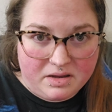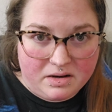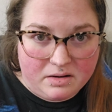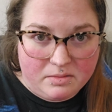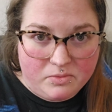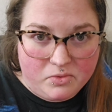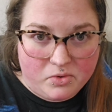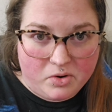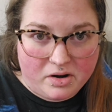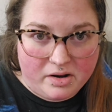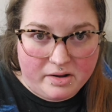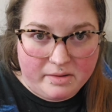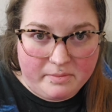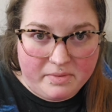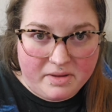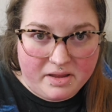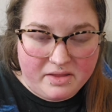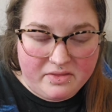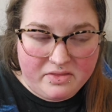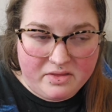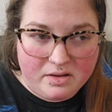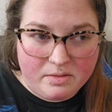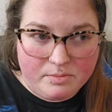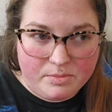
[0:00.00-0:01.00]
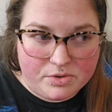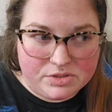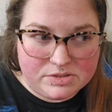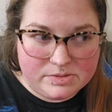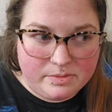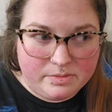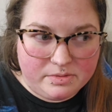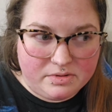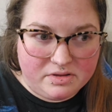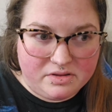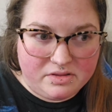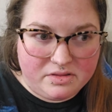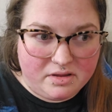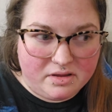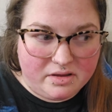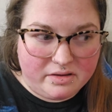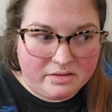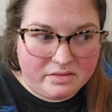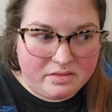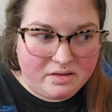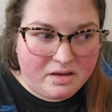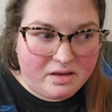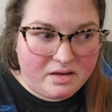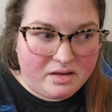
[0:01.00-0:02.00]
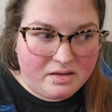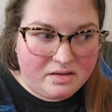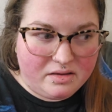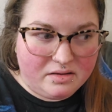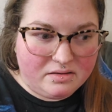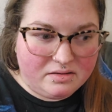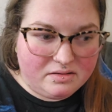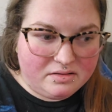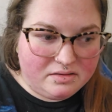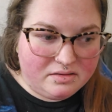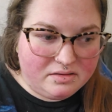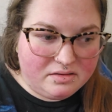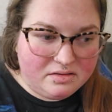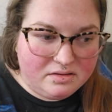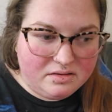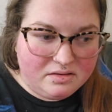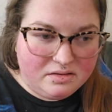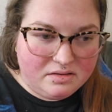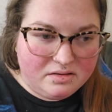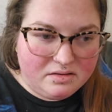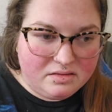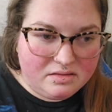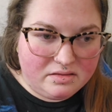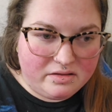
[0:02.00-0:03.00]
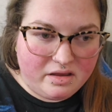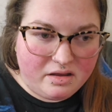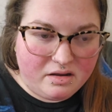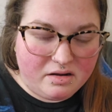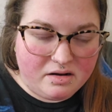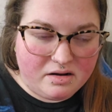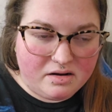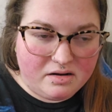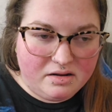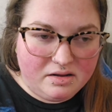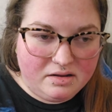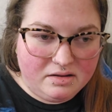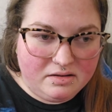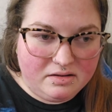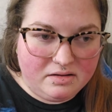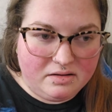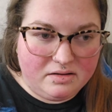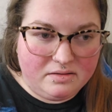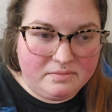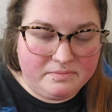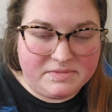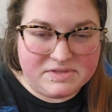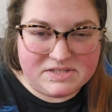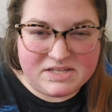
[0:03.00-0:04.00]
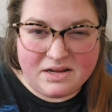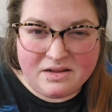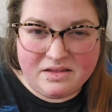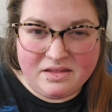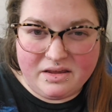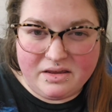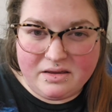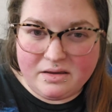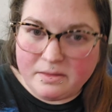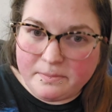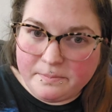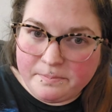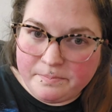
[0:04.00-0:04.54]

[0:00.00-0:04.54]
kind of boring, but I think most people would think that they are. It's kind of like